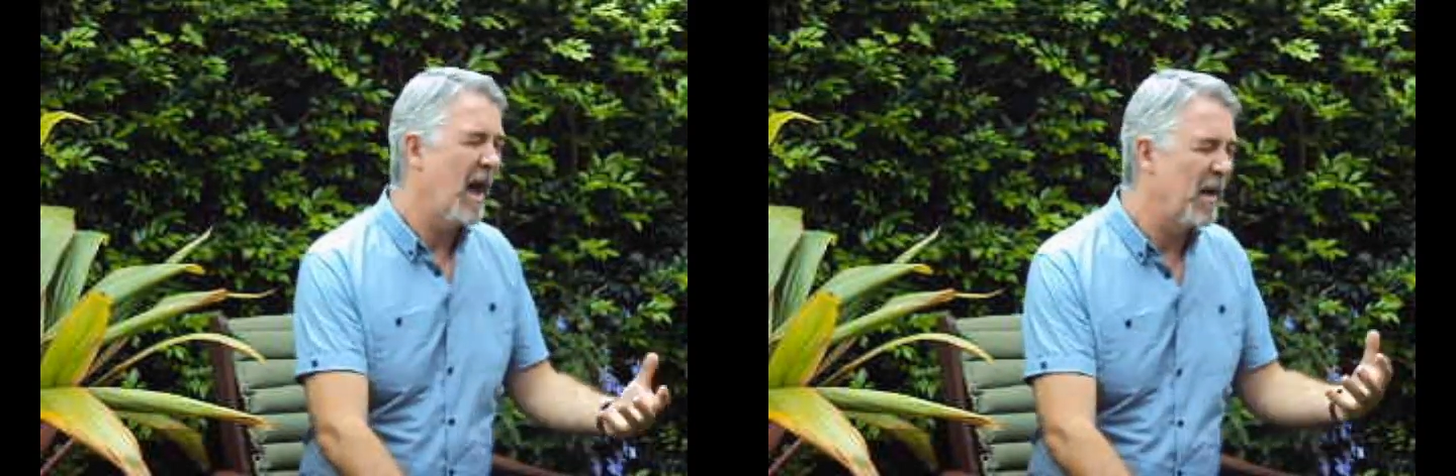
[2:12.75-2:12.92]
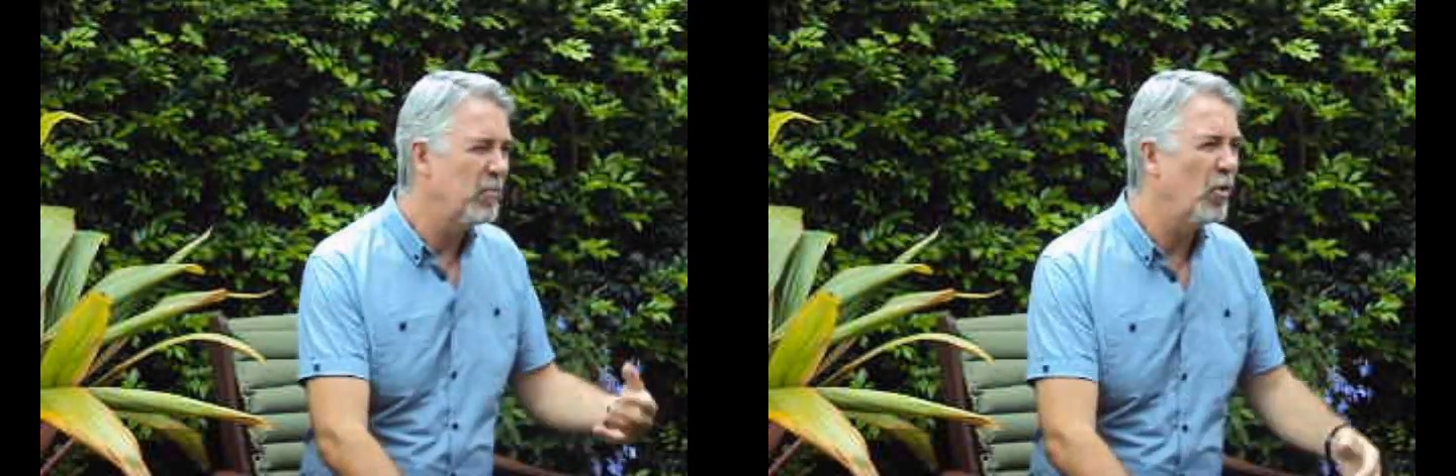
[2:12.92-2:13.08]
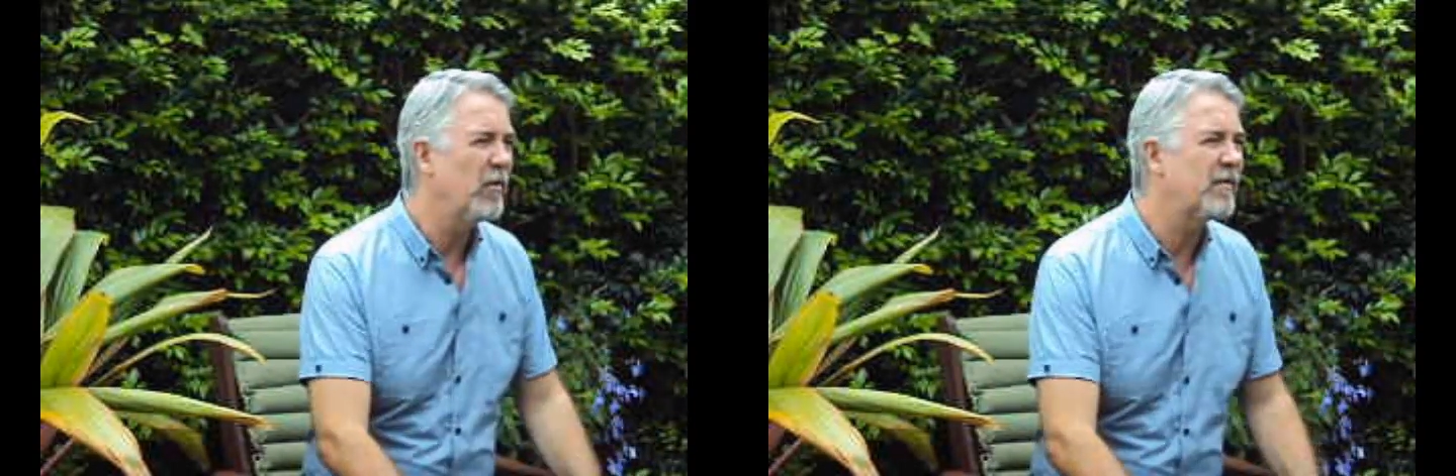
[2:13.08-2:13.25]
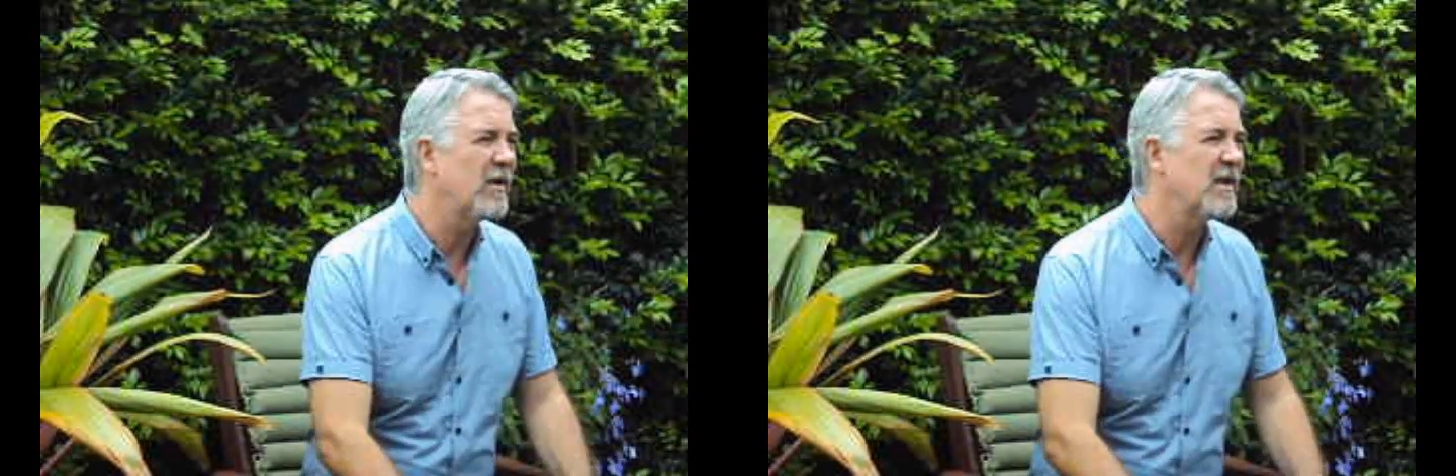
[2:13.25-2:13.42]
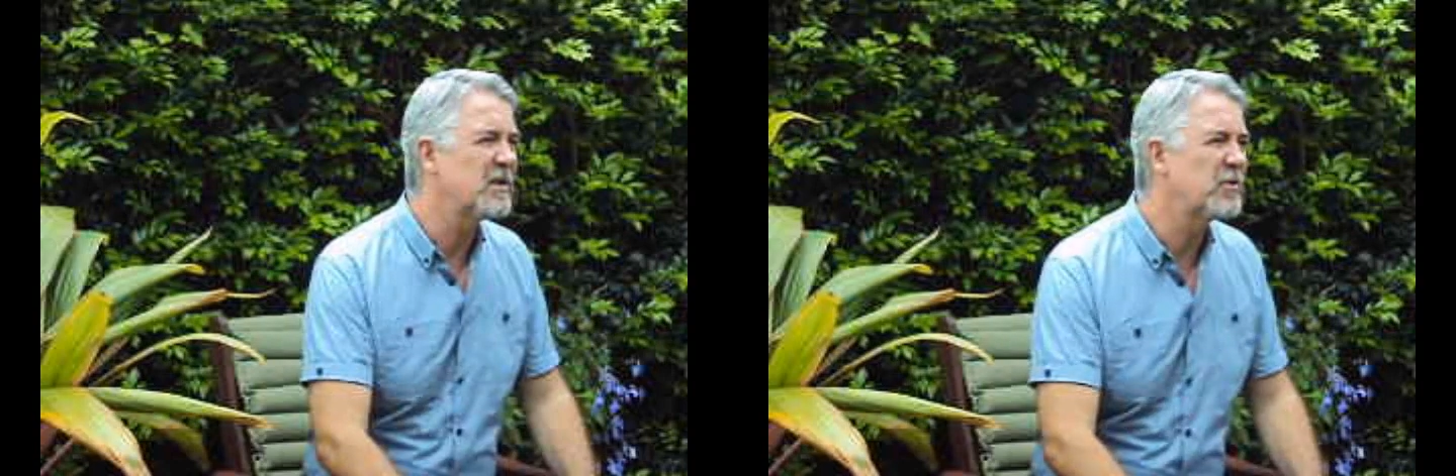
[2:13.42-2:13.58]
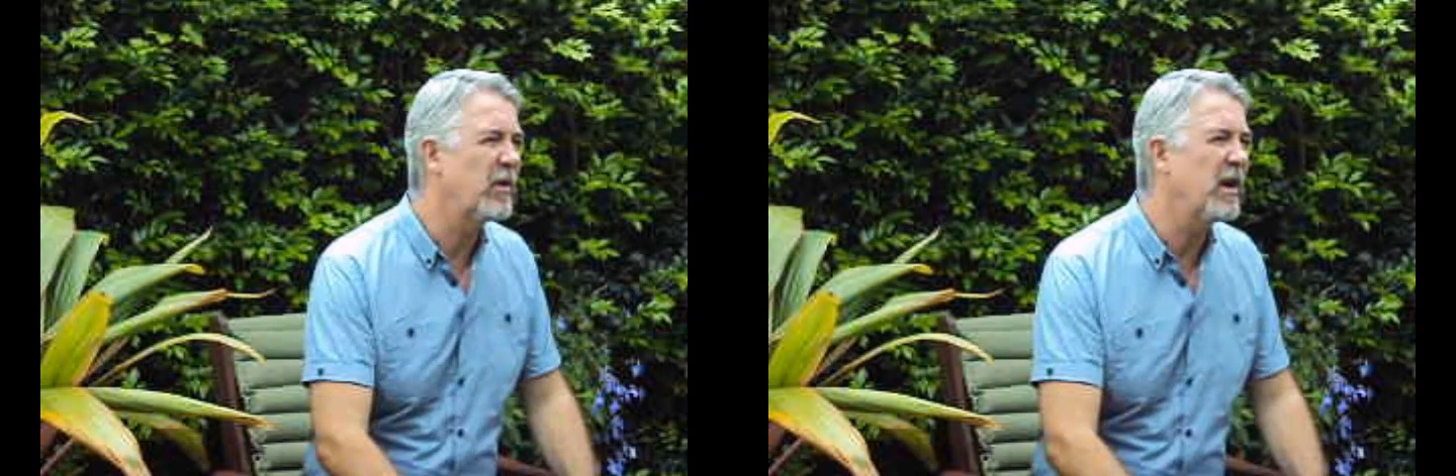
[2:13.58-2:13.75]
I move
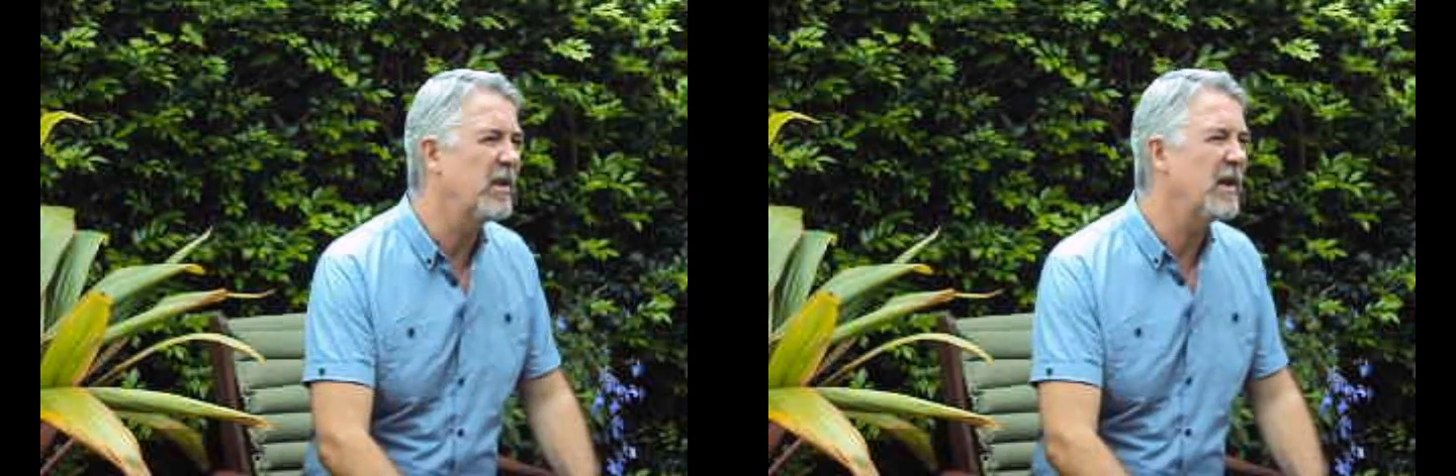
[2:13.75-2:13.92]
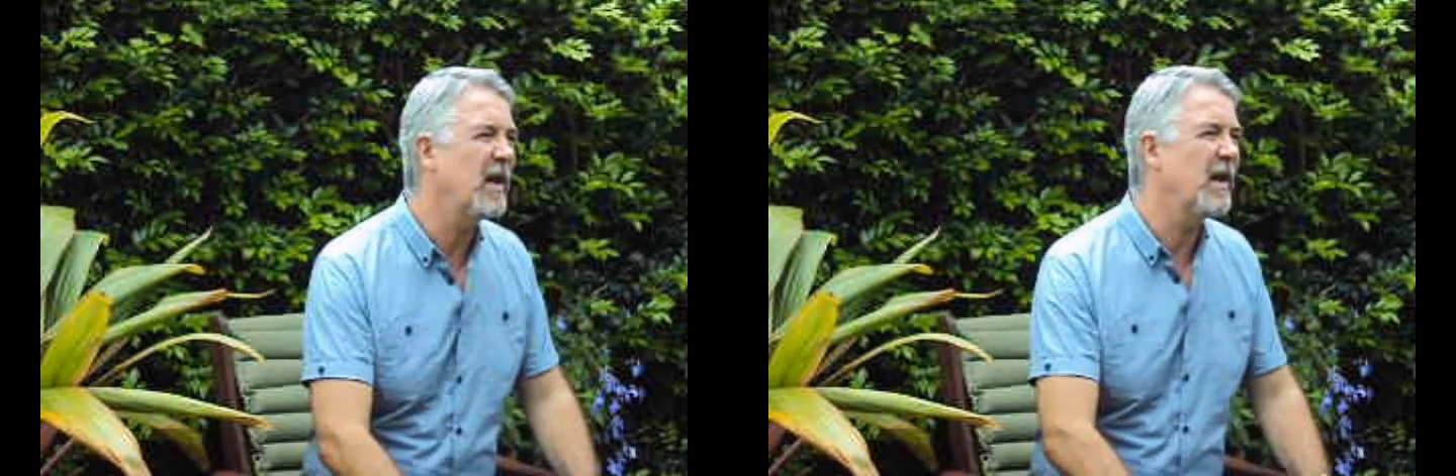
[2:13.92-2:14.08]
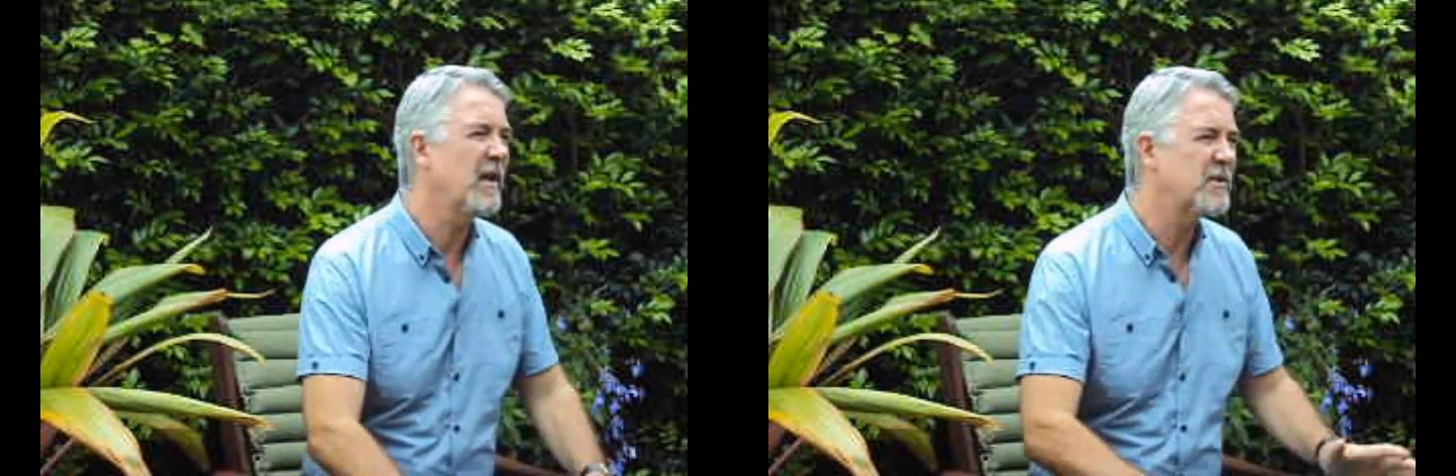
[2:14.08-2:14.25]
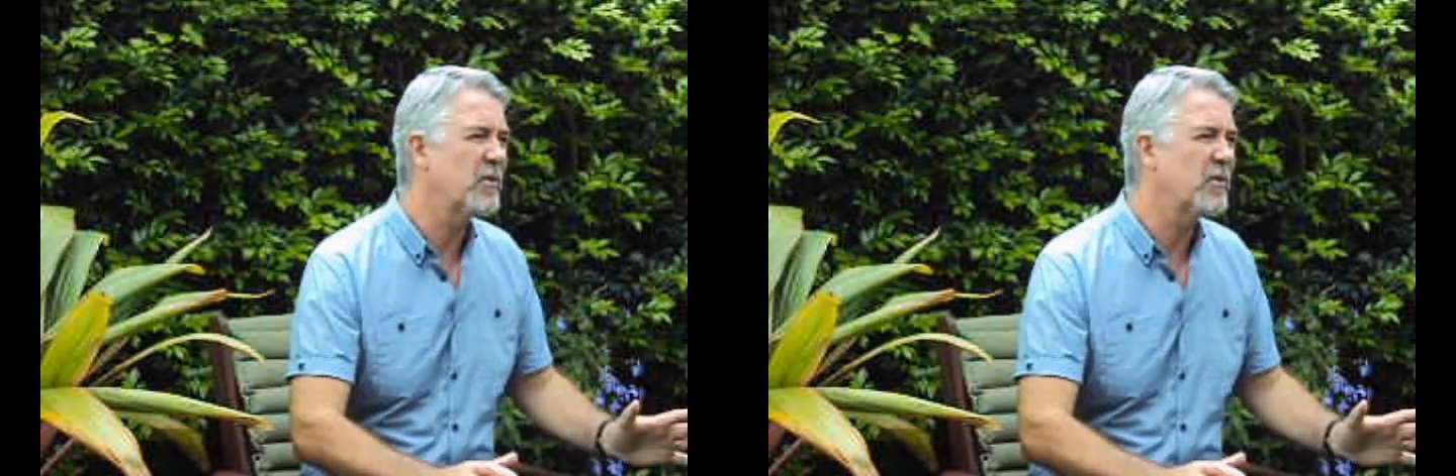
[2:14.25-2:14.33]
to Australia,